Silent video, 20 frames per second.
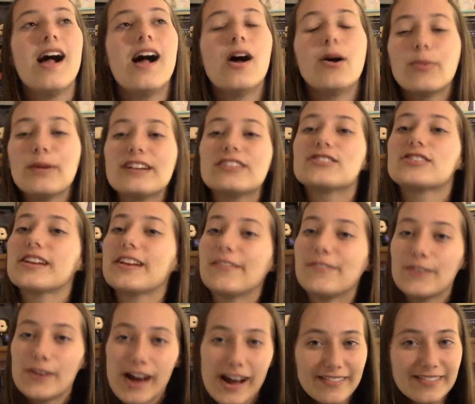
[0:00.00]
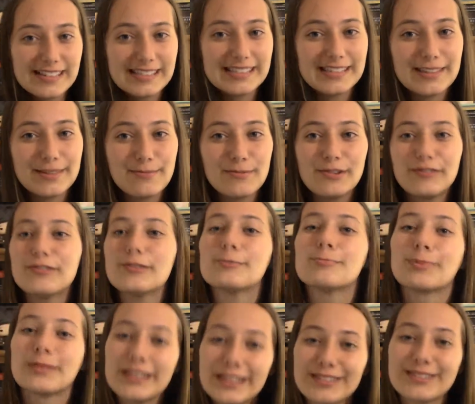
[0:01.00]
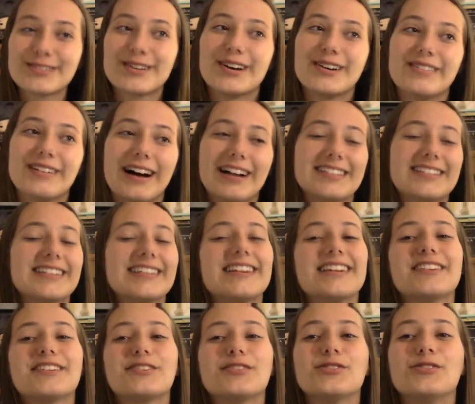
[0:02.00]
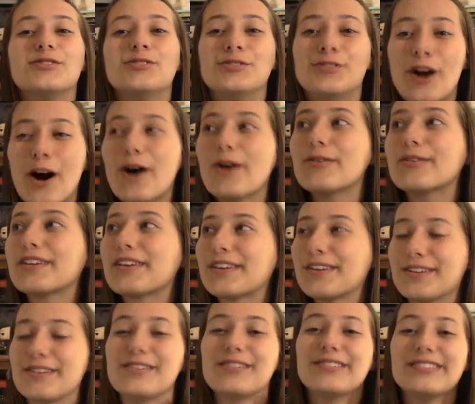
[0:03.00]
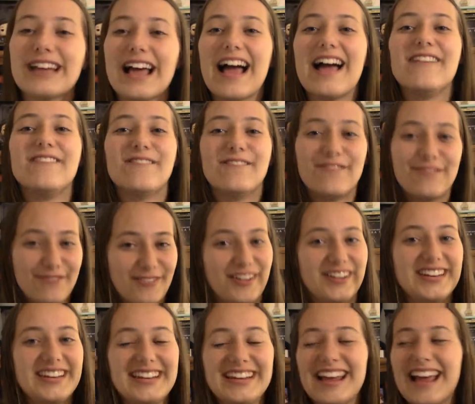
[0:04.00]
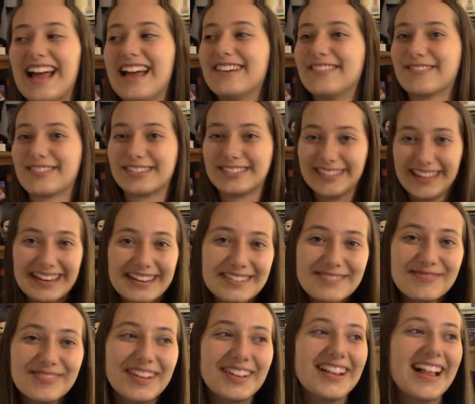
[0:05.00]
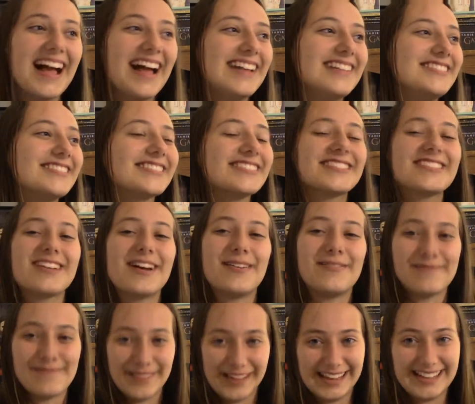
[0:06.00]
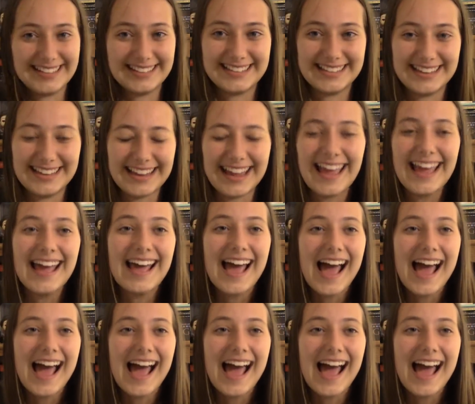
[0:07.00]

Which, if you haven't seen the movie, please go watch it. It is so cute and funny and relatable and just amazing.